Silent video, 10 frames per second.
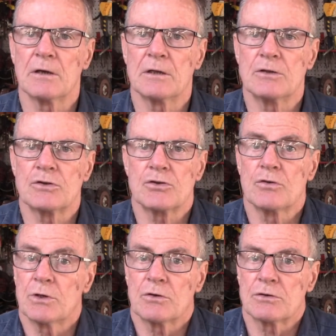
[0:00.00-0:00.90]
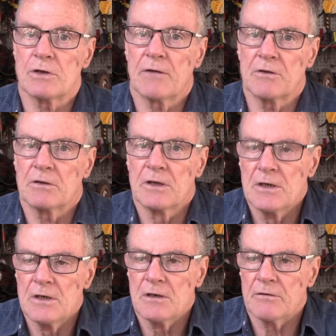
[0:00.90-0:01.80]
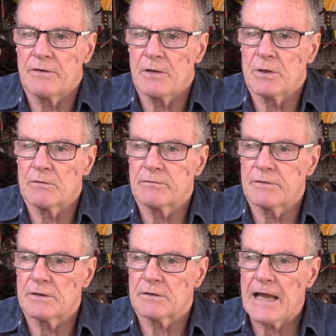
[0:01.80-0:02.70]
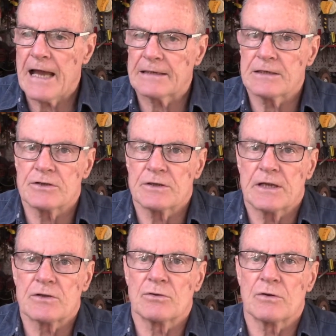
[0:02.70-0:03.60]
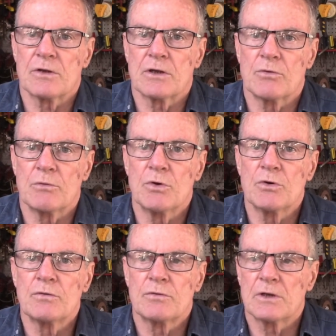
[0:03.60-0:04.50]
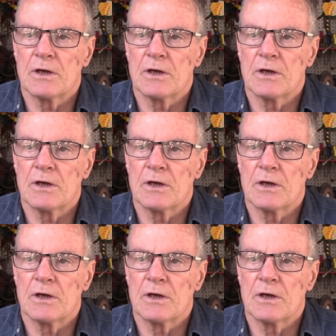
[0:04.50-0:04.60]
in your shoe because you're having a fair bit of cartilage and that sort of thing removed,